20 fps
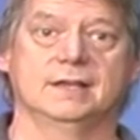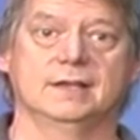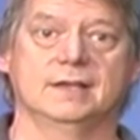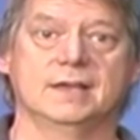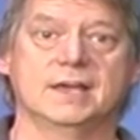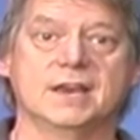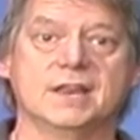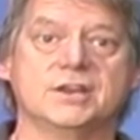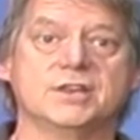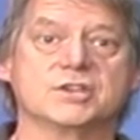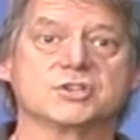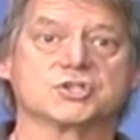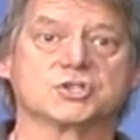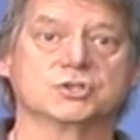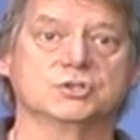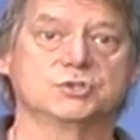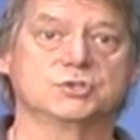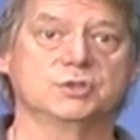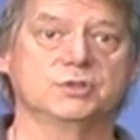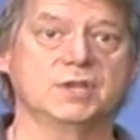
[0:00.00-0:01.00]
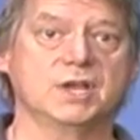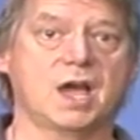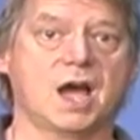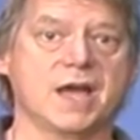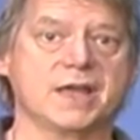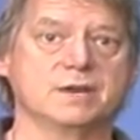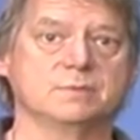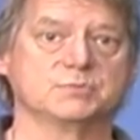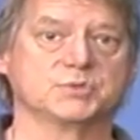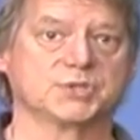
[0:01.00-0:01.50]
In addition to the
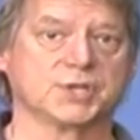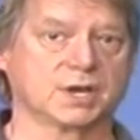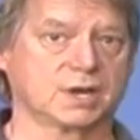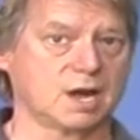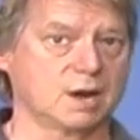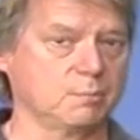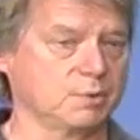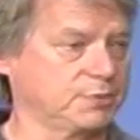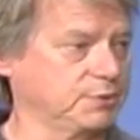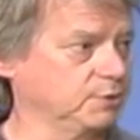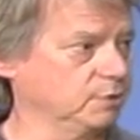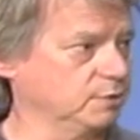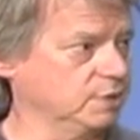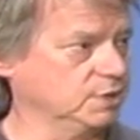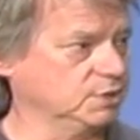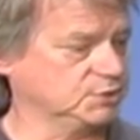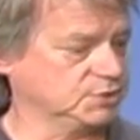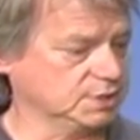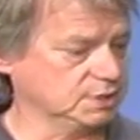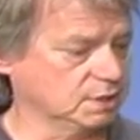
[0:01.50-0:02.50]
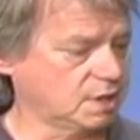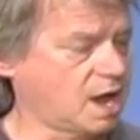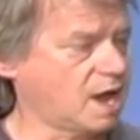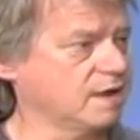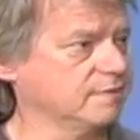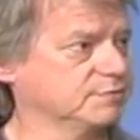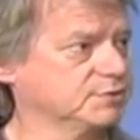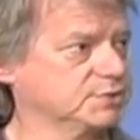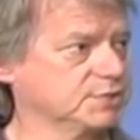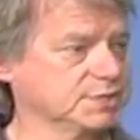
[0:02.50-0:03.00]
items that come with your Easy
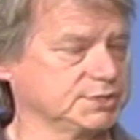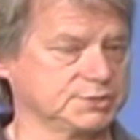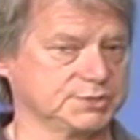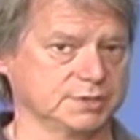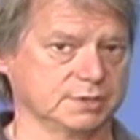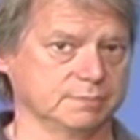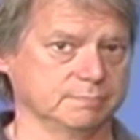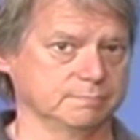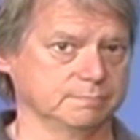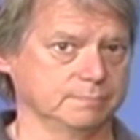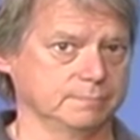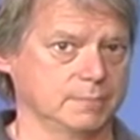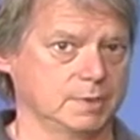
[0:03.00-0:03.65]
Live system,